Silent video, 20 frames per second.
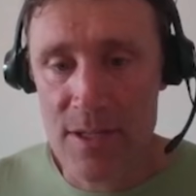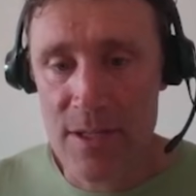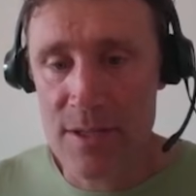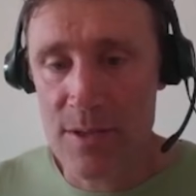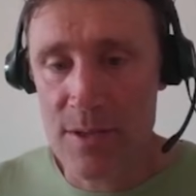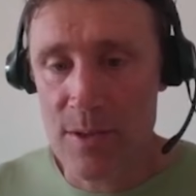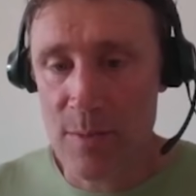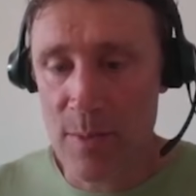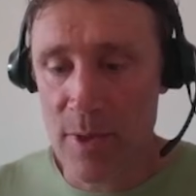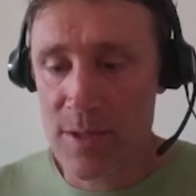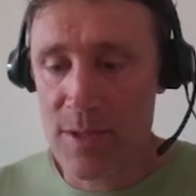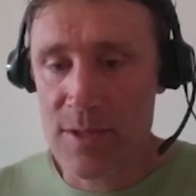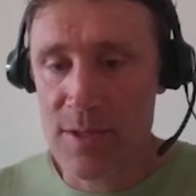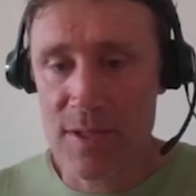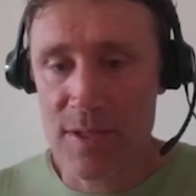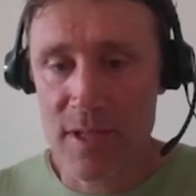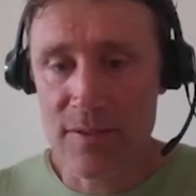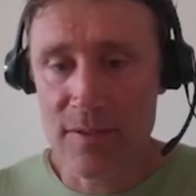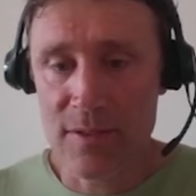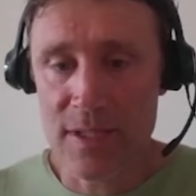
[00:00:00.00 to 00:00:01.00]
too much. You
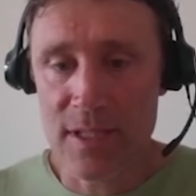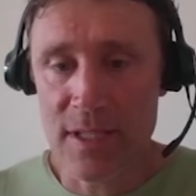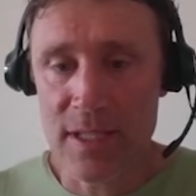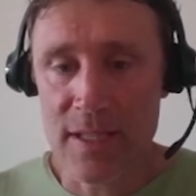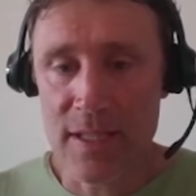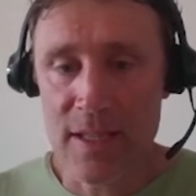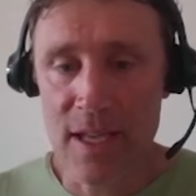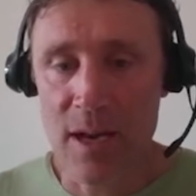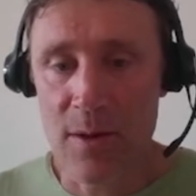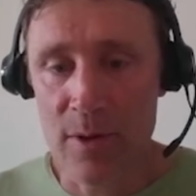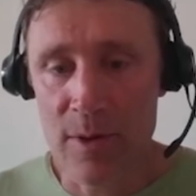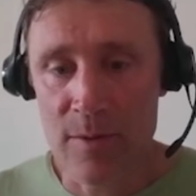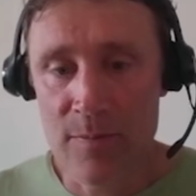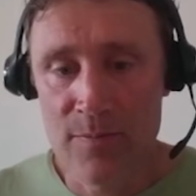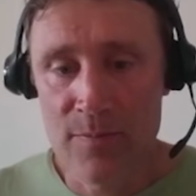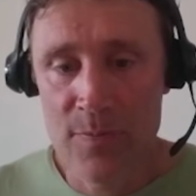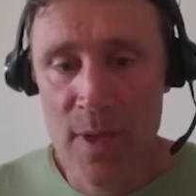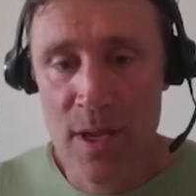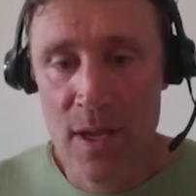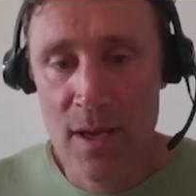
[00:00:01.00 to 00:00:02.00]
can definitely delete that one.
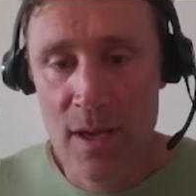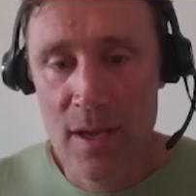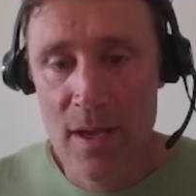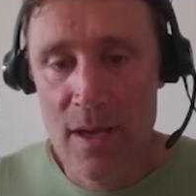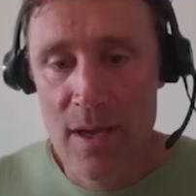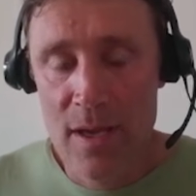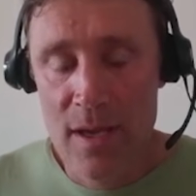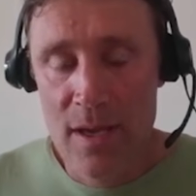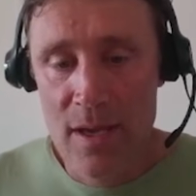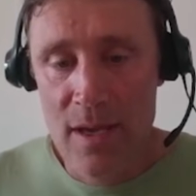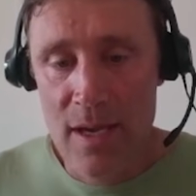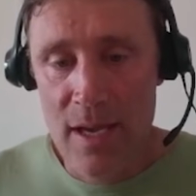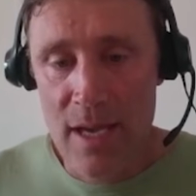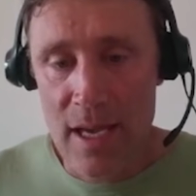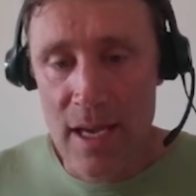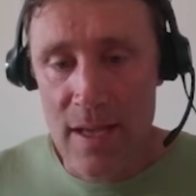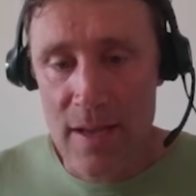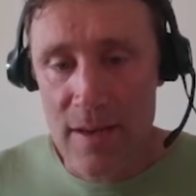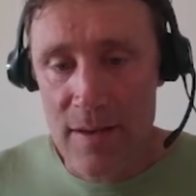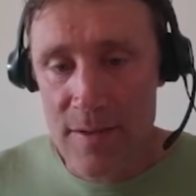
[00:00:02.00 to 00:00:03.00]

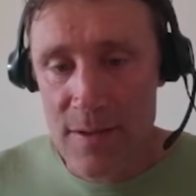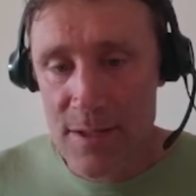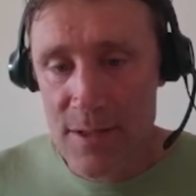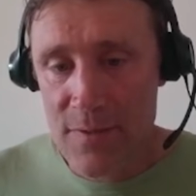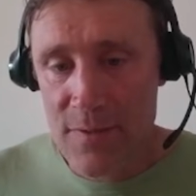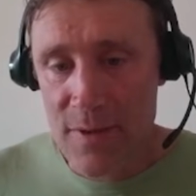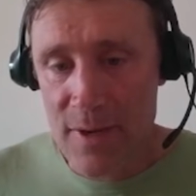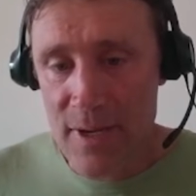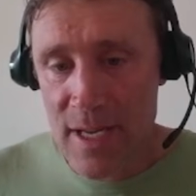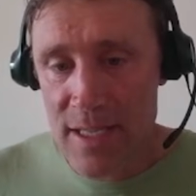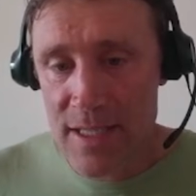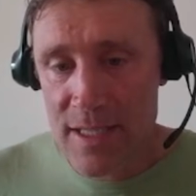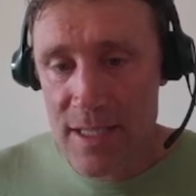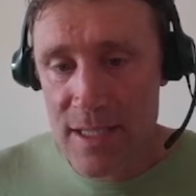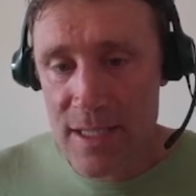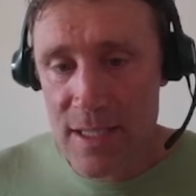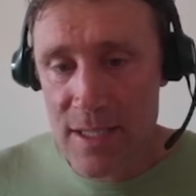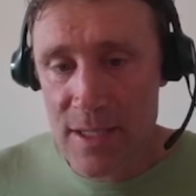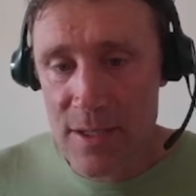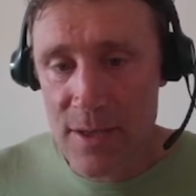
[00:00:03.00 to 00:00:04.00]
and just
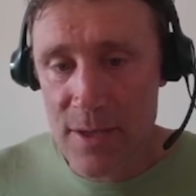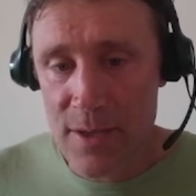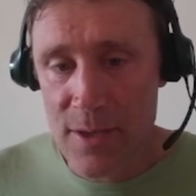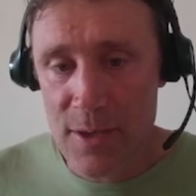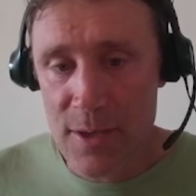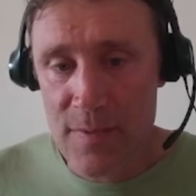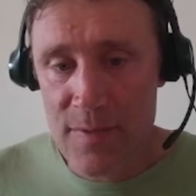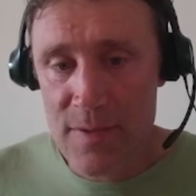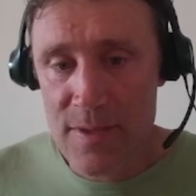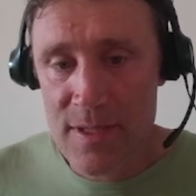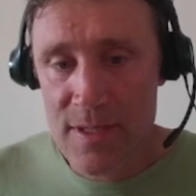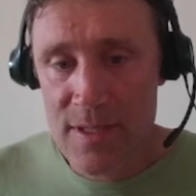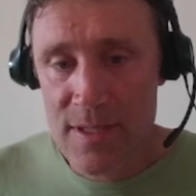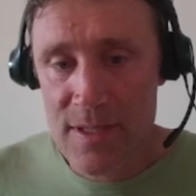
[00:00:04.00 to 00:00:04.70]
finessing these curves